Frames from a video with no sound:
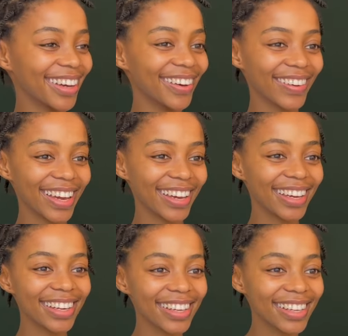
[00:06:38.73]
Okay,
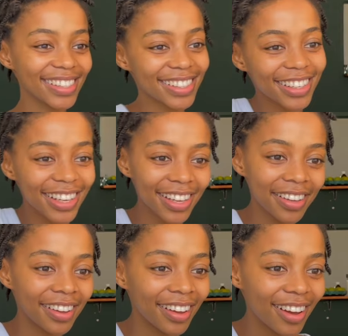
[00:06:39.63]
it is
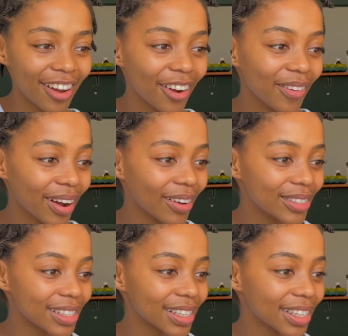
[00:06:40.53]

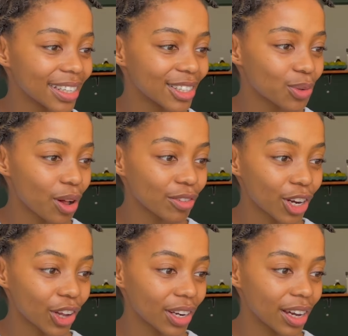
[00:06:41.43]
around 12
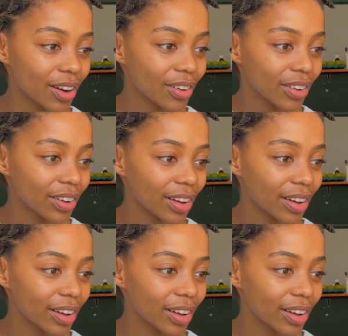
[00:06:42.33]
o'clock now,